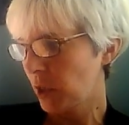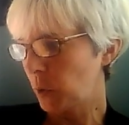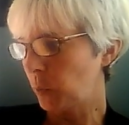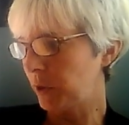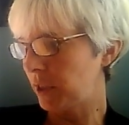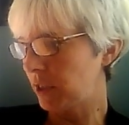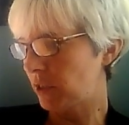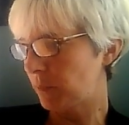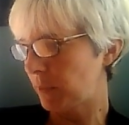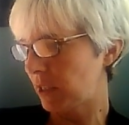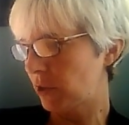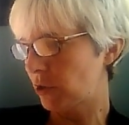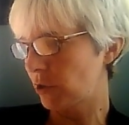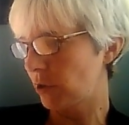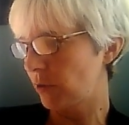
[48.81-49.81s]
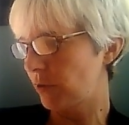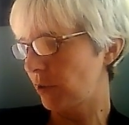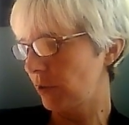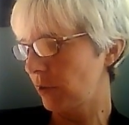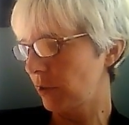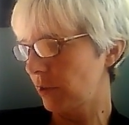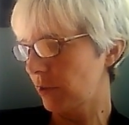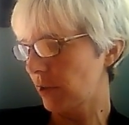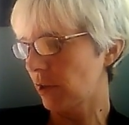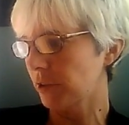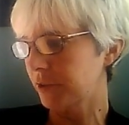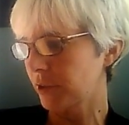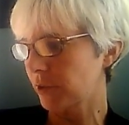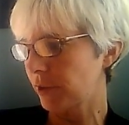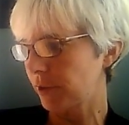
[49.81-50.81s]
We need to make sure there aren't
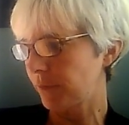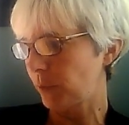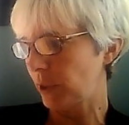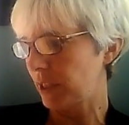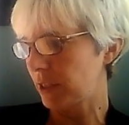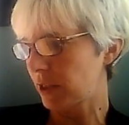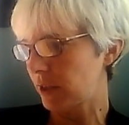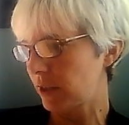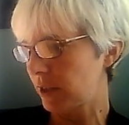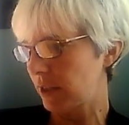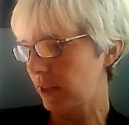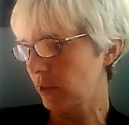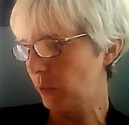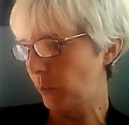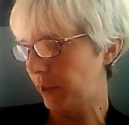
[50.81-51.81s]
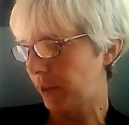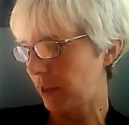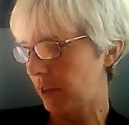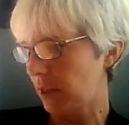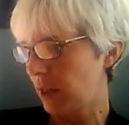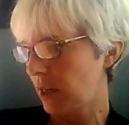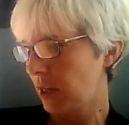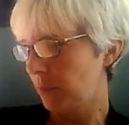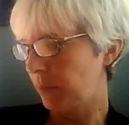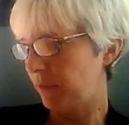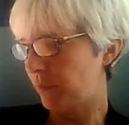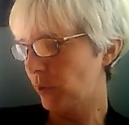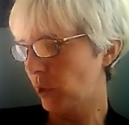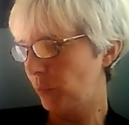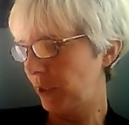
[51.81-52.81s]
alternative ways to deal with it
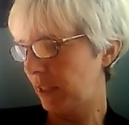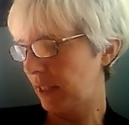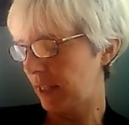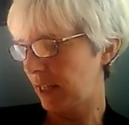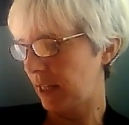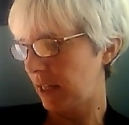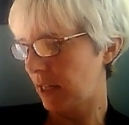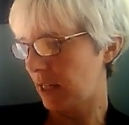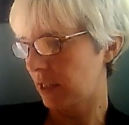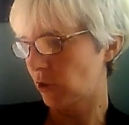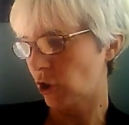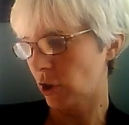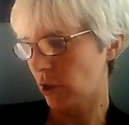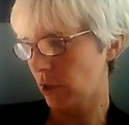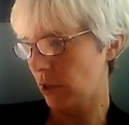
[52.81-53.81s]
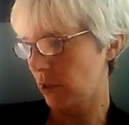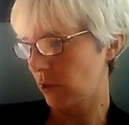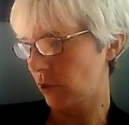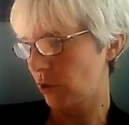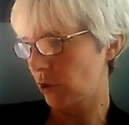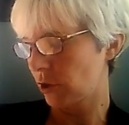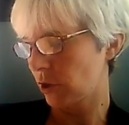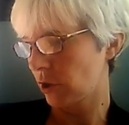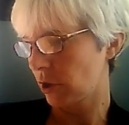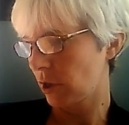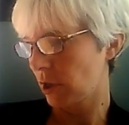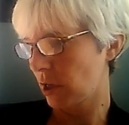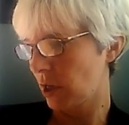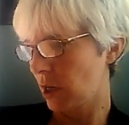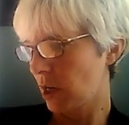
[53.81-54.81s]
before we lay a
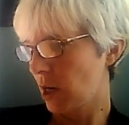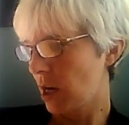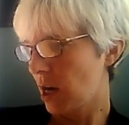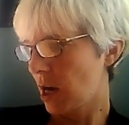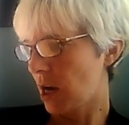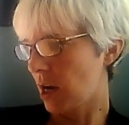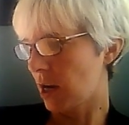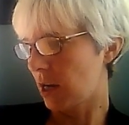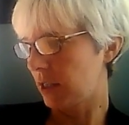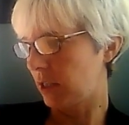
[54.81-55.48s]
charge.